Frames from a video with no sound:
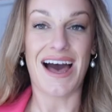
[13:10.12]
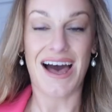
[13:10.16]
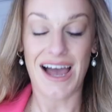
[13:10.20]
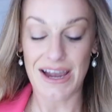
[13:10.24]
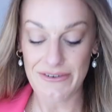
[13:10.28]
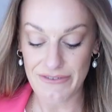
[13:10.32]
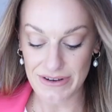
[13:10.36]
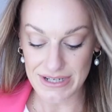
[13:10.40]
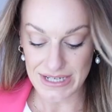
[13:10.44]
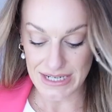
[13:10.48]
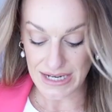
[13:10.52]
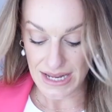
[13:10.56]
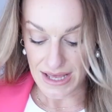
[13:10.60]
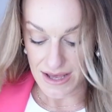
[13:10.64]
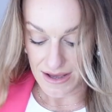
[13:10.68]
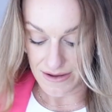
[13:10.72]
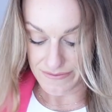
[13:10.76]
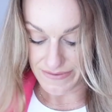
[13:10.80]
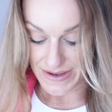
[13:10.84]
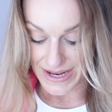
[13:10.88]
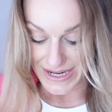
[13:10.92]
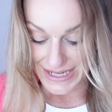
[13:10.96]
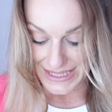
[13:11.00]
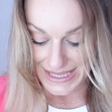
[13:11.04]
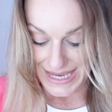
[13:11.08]
really love,
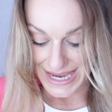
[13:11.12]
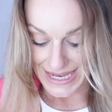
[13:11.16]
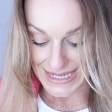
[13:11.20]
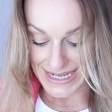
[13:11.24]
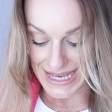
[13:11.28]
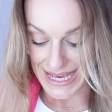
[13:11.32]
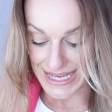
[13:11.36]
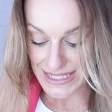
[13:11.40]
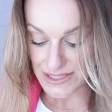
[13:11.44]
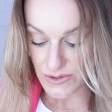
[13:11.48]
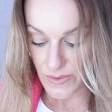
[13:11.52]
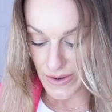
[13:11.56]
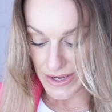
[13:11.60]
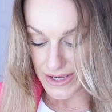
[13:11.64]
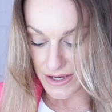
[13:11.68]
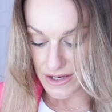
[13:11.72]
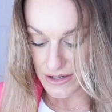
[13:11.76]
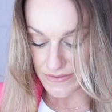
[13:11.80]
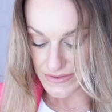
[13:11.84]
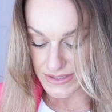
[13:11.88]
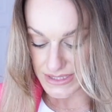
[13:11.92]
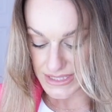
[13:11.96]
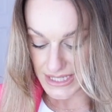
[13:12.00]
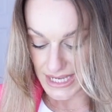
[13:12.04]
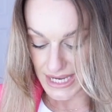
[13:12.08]
and again, it is quite
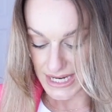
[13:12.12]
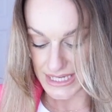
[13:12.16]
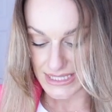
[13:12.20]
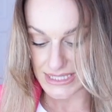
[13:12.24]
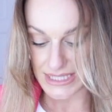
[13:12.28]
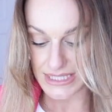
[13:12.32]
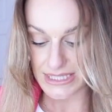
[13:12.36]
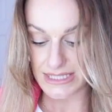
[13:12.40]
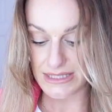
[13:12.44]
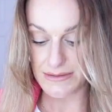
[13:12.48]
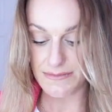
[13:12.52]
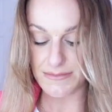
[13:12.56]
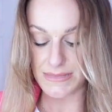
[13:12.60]
oversized. This is a